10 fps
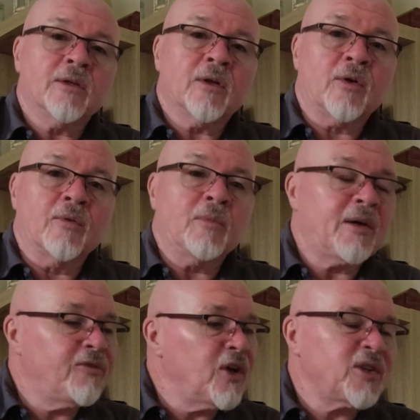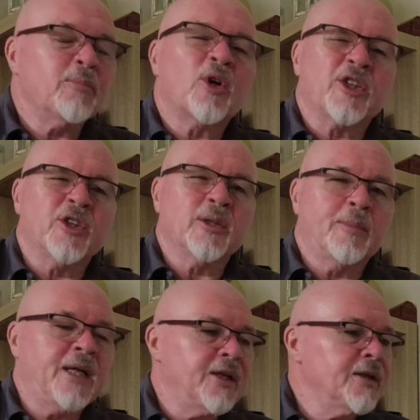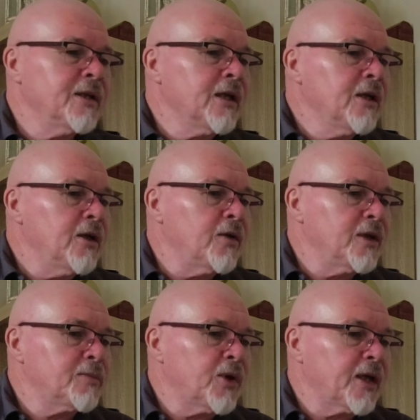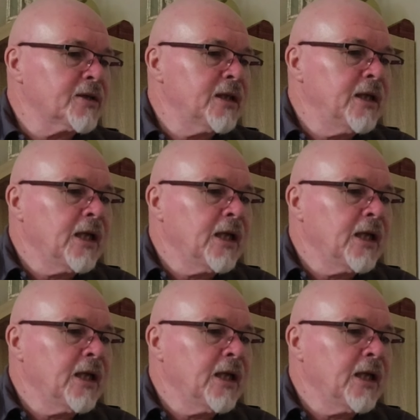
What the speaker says: on my first impressions opinion on this product.